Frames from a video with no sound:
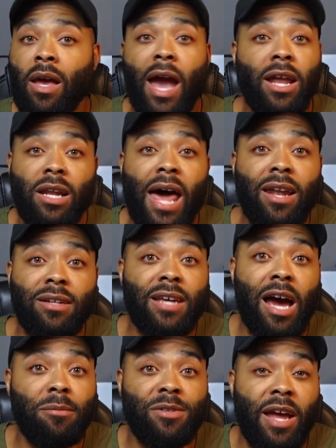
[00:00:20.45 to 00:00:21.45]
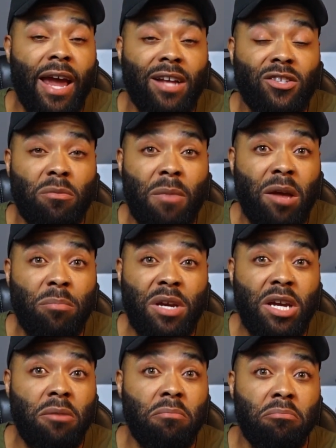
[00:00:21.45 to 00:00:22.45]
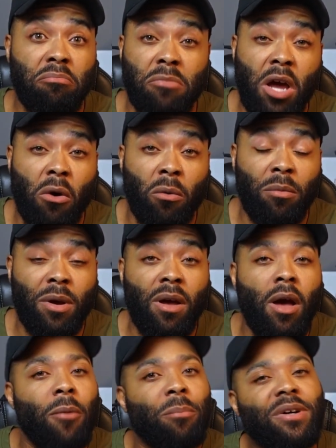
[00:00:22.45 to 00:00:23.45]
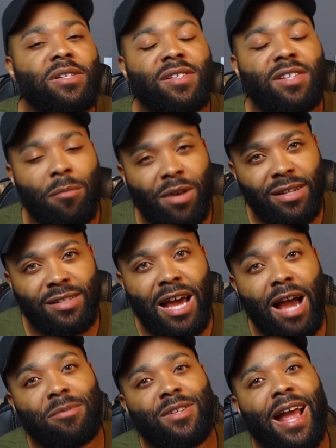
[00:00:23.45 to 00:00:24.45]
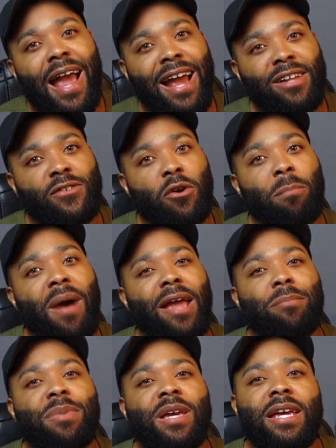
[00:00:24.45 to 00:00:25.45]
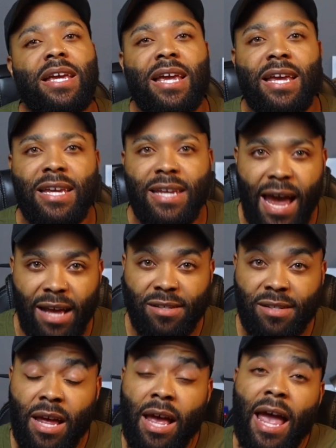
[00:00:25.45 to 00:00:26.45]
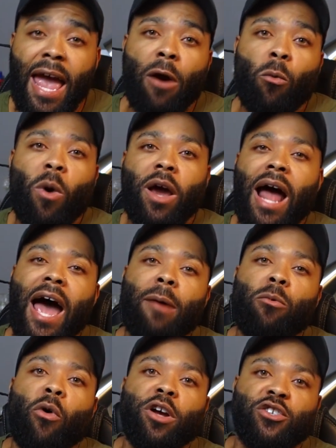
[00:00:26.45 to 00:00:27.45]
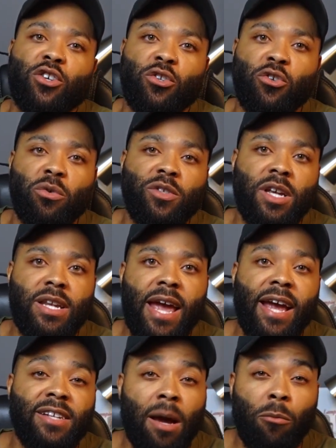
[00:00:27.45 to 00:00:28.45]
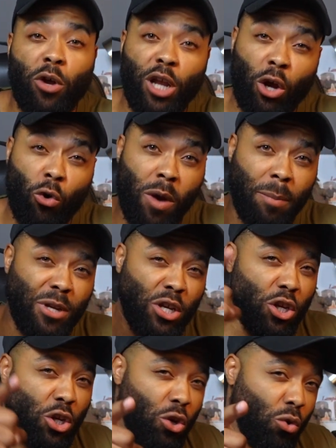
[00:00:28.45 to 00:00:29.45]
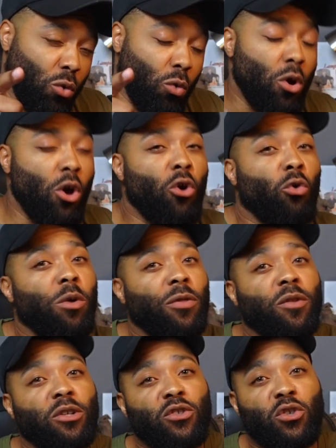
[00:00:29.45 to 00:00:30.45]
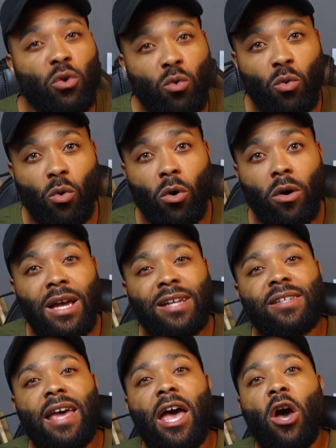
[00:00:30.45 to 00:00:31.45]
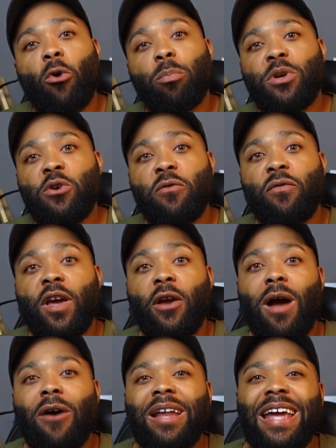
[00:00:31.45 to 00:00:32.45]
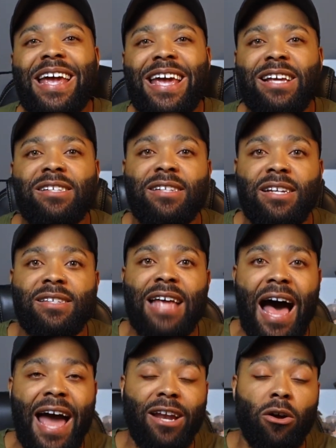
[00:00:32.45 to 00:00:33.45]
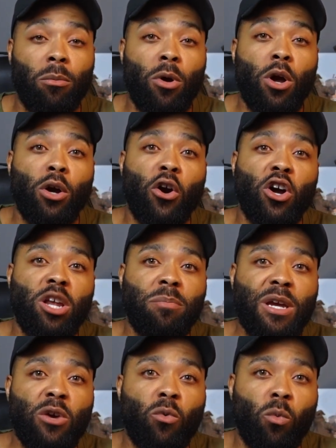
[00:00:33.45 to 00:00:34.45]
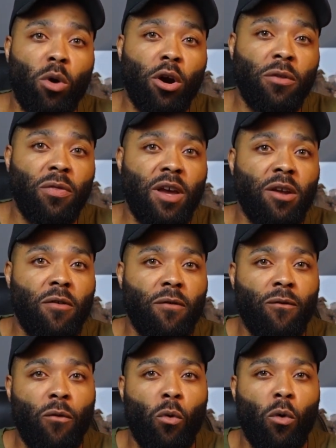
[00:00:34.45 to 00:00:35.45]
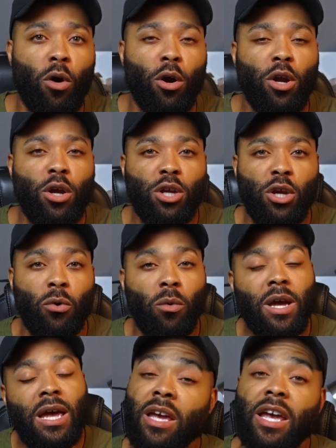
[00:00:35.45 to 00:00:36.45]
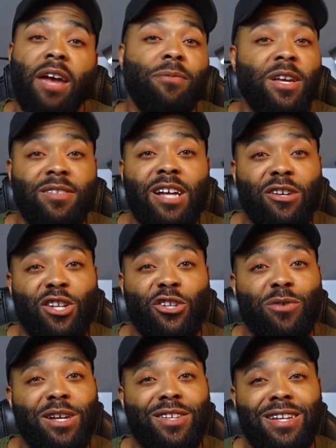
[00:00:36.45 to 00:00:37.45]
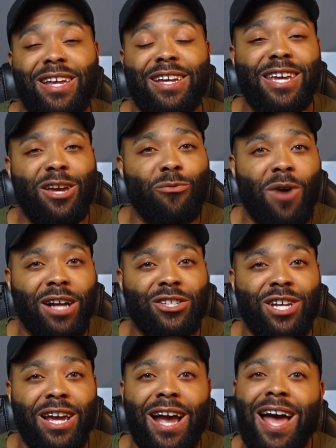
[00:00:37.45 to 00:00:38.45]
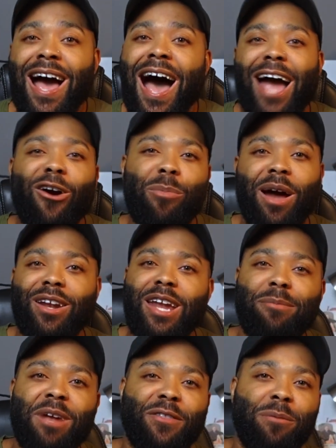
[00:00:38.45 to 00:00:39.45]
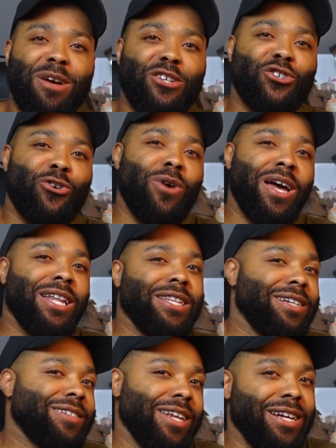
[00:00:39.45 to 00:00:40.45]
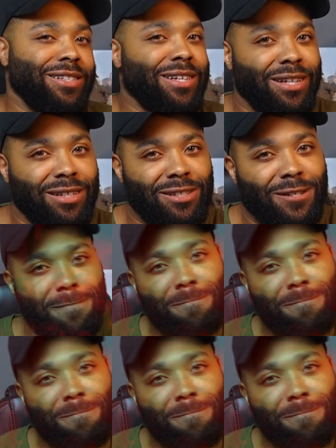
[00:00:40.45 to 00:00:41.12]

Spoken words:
And a lot of times the answer might be no, but some of the times the answer might be yes. And what I'm going to do today is I'm going to equip you with the tool to help you figure out, is this item going to be worth it for you? If this sounds interesting, then keep watching. I go by the name Nathan Mitchell. Let's get into this.